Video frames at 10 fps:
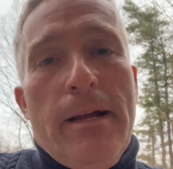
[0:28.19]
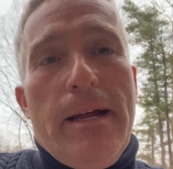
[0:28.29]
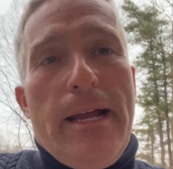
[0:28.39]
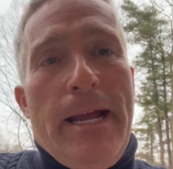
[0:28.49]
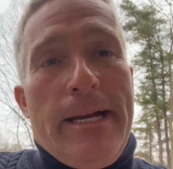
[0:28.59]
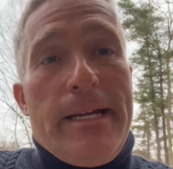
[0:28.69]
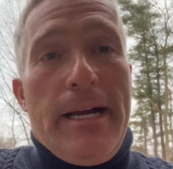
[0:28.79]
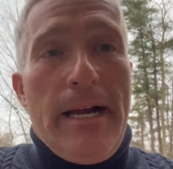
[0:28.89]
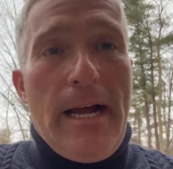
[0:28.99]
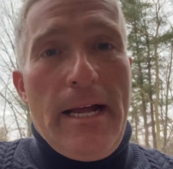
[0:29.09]
and
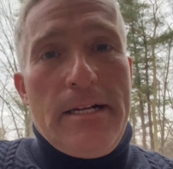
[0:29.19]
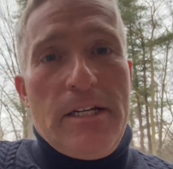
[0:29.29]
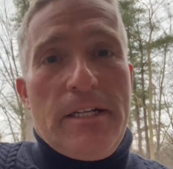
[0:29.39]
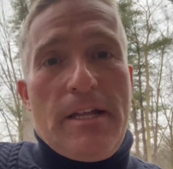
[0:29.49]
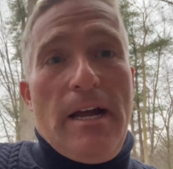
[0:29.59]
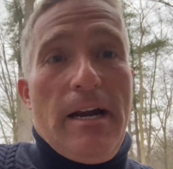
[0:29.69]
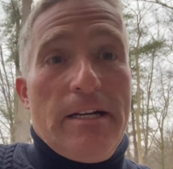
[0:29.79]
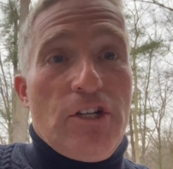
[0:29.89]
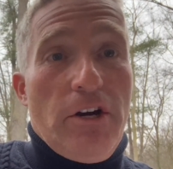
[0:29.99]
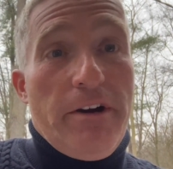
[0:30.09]
I just thought I'd
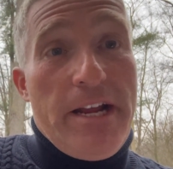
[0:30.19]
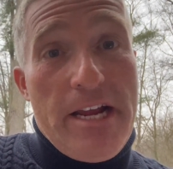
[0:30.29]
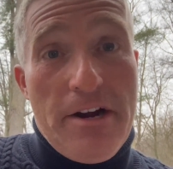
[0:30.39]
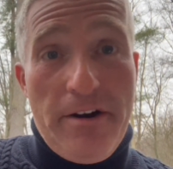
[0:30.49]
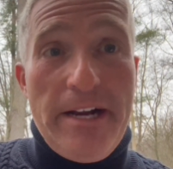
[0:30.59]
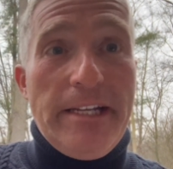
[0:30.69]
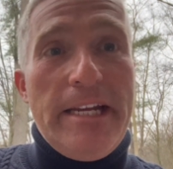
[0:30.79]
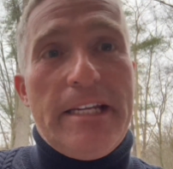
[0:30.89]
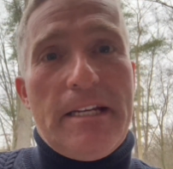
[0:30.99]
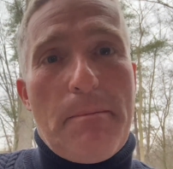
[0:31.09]
share it here, at
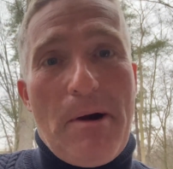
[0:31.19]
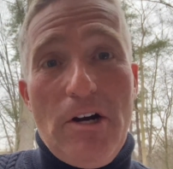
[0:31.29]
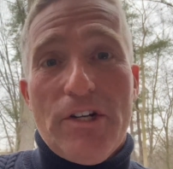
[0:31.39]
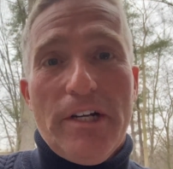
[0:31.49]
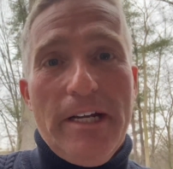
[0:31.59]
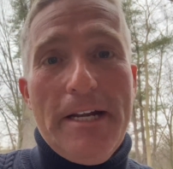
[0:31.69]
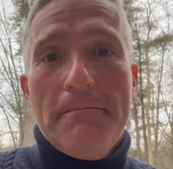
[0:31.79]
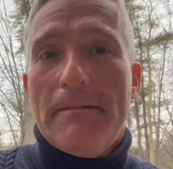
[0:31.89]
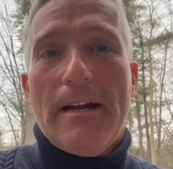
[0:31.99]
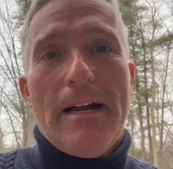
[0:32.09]
least partially,
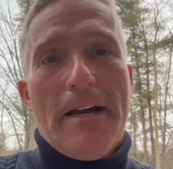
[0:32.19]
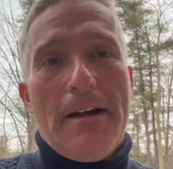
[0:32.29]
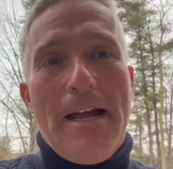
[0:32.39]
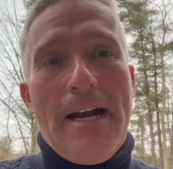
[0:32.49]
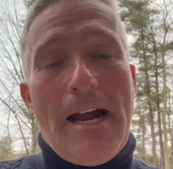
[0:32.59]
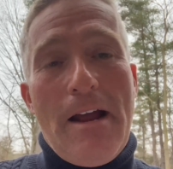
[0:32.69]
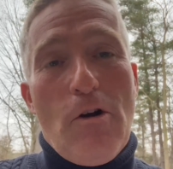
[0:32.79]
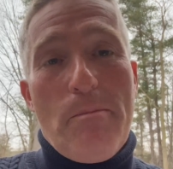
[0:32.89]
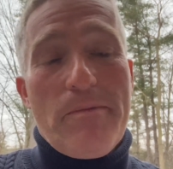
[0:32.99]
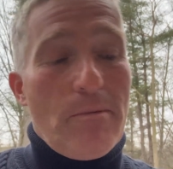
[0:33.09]
uh, and I
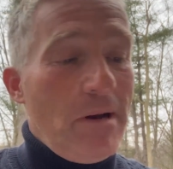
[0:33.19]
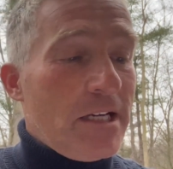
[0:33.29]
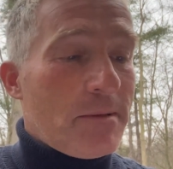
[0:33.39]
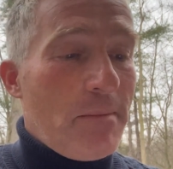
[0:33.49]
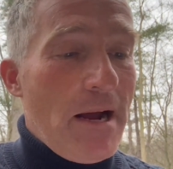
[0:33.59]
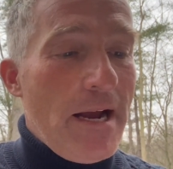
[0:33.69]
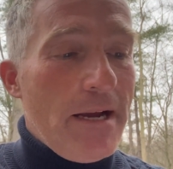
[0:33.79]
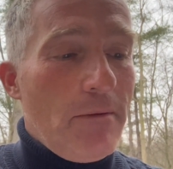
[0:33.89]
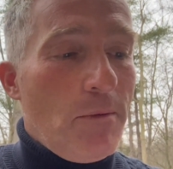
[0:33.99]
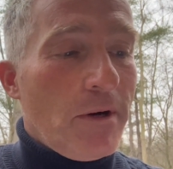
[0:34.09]
hope you're blessed by
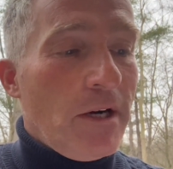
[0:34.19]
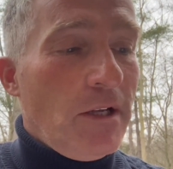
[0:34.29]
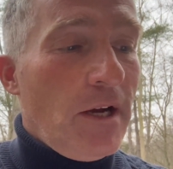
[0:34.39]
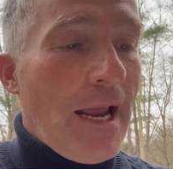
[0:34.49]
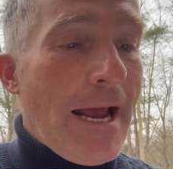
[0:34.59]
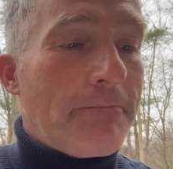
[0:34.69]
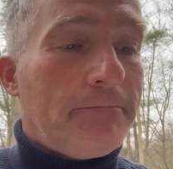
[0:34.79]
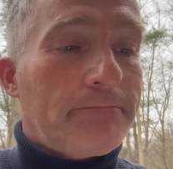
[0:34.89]
what we're going to look at.